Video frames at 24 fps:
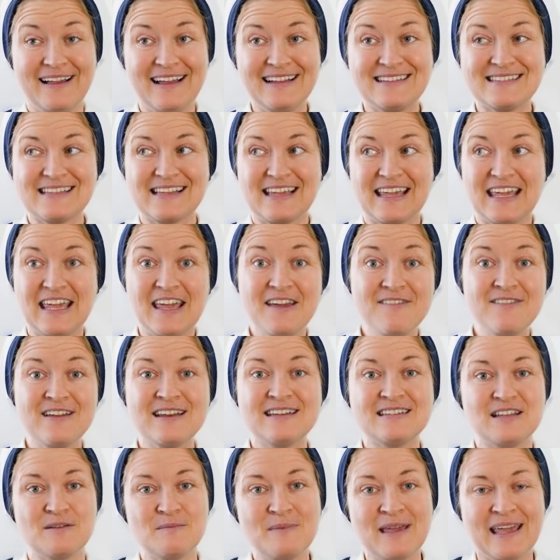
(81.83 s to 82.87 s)
It's given
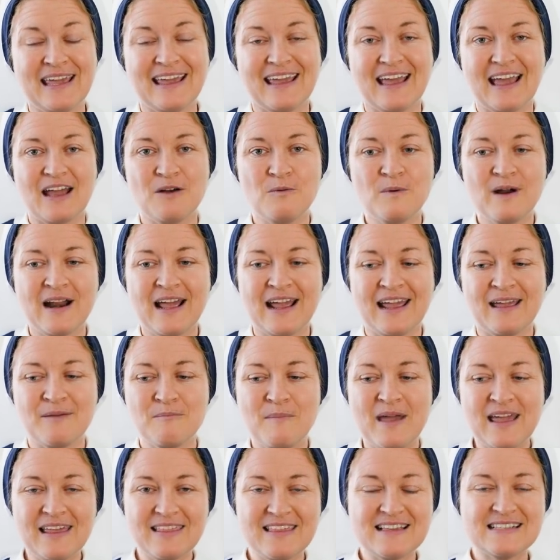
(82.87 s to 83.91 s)
to me. And when I
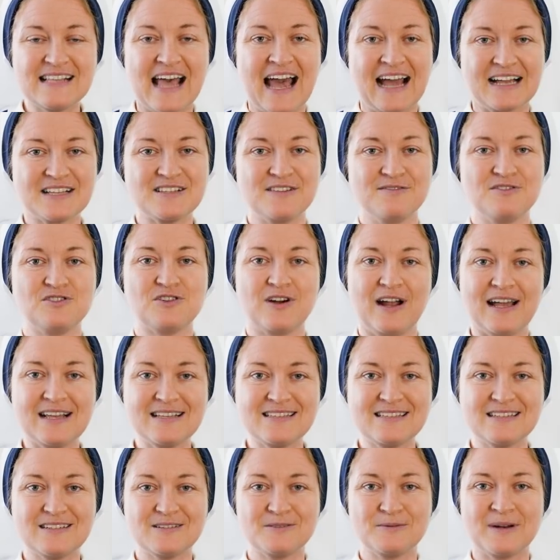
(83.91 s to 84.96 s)
make these acts of
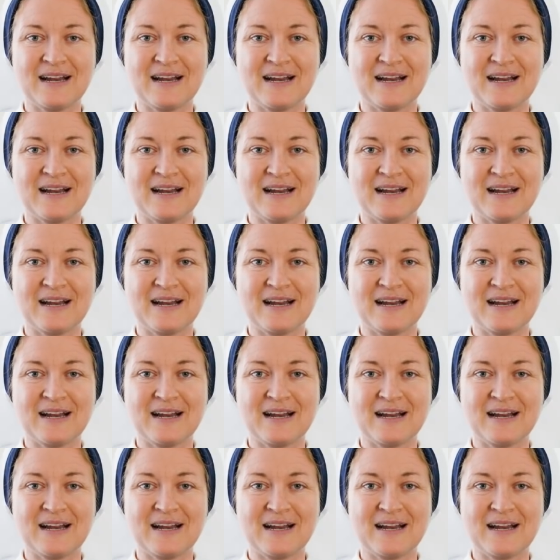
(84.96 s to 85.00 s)
trust,